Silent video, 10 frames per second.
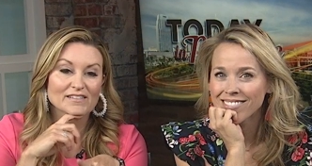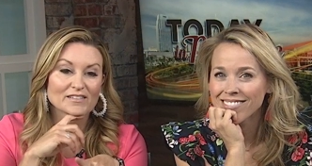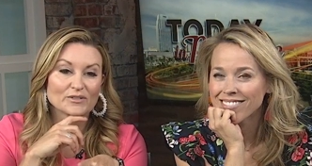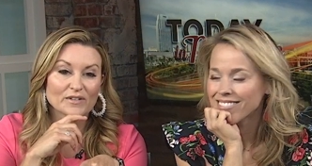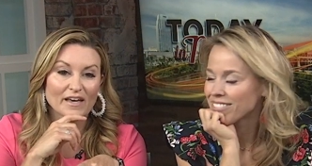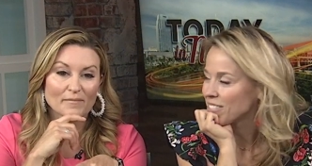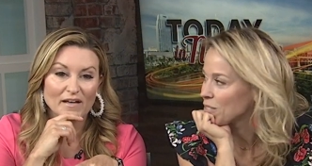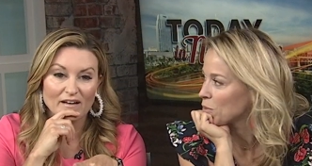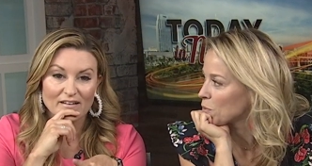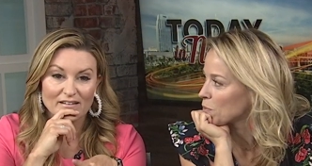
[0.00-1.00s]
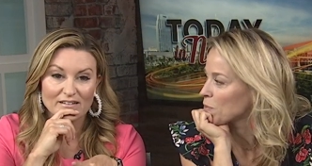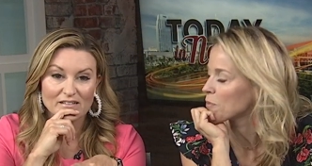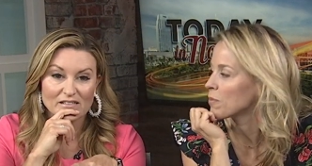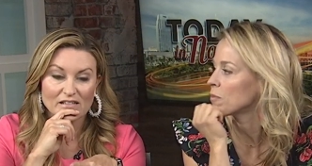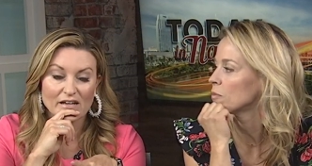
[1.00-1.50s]
Speaker 1: Luke came out and he
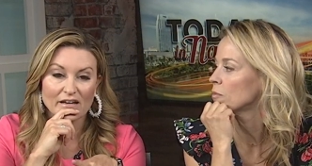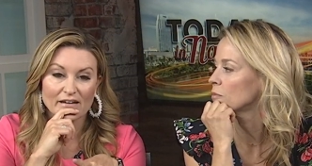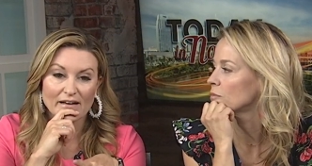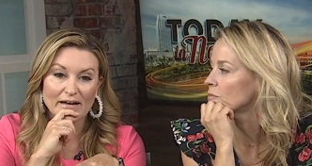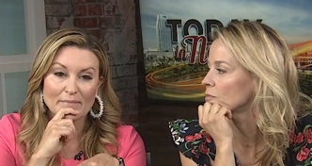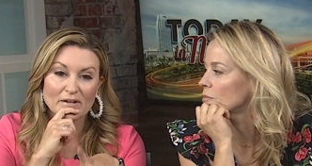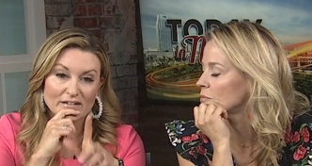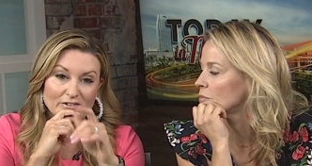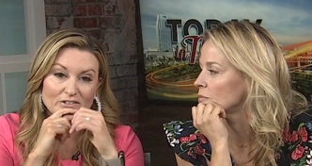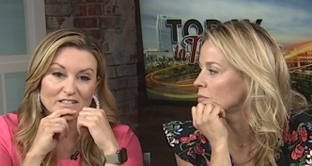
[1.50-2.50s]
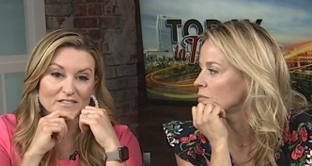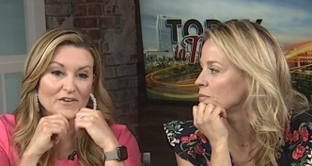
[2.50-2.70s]
said, um, I know you guys have